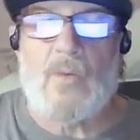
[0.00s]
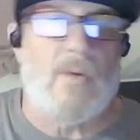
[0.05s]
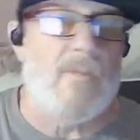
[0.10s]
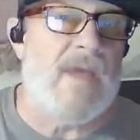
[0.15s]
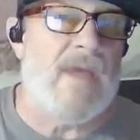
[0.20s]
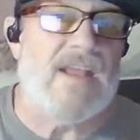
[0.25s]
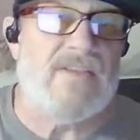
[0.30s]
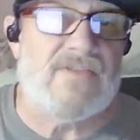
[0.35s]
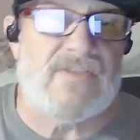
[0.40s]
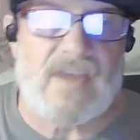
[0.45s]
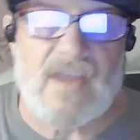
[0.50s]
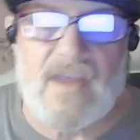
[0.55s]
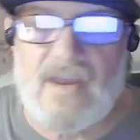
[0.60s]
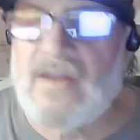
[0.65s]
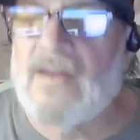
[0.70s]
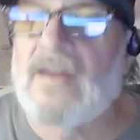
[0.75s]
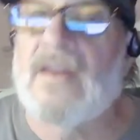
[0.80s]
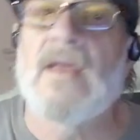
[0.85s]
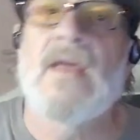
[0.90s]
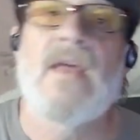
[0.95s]
remains
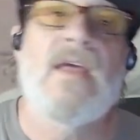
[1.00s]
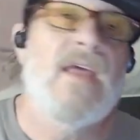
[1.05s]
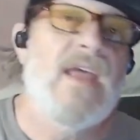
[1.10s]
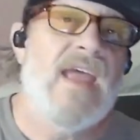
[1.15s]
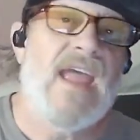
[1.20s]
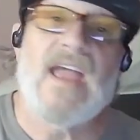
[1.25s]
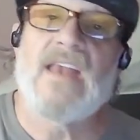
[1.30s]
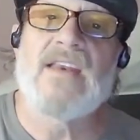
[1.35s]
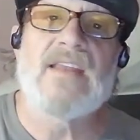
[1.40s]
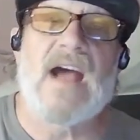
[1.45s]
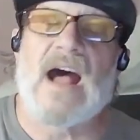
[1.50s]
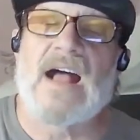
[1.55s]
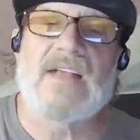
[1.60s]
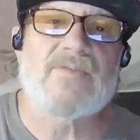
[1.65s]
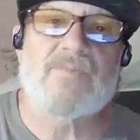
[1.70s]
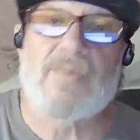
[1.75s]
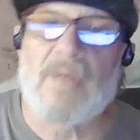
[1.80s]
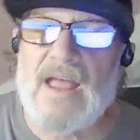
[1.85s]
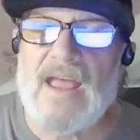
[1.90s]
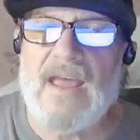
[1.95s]
hidden in
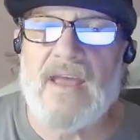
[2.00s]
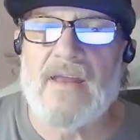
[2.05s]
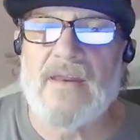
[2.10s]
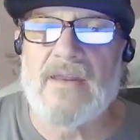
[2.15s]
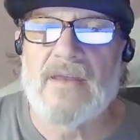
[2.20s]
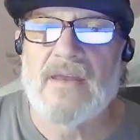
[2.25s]
God's plan.